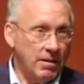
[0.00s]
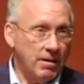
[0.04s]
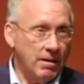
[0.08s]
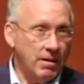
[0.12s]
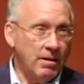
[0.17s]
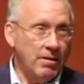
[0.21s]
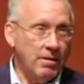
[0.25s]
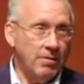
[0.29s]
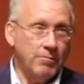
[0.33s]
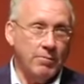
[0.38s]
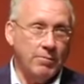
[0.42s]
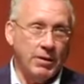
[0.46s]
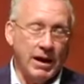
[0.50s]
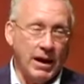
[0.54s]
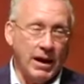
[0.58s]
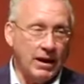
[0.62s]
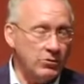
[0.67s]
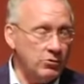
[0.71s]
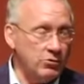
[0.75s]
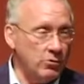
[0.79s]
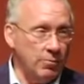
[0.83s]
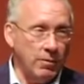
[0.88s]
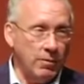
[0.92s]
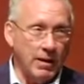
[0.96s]
But he
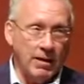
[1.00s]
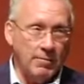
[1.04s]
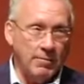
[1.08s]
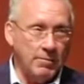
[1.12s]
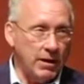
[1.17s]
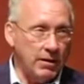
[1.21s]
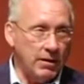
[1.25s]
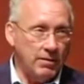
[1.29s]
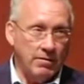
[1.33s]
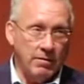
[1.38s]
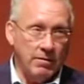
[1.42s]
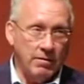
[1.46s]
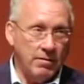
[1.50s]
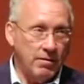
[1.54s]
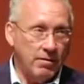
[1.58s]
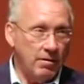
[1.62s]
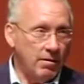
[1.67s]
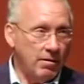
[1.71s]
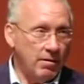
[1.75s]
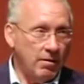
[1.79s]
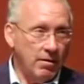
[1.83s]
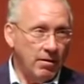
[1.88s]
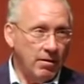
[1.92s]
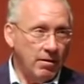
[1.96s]
has no plan B.
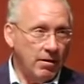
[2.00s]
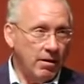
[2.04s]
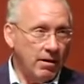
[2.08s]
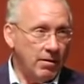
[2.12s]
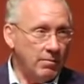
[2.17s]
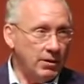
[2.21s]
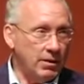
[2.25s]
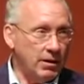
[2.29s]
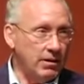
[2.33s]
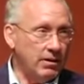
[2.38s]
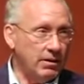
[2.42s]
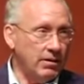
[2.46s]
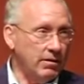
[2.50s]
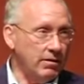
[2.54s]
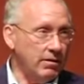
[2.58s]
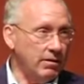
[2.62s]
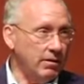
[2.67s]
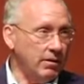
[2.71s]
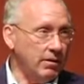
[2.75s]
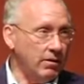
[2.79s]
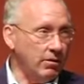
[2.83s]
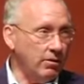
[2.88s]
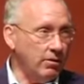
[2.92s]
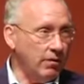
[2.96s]
I
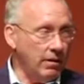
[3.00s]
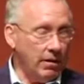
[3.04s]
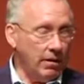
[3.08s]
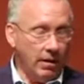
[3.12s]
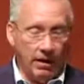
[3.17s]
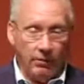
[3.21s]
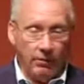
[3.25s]
mean, you know,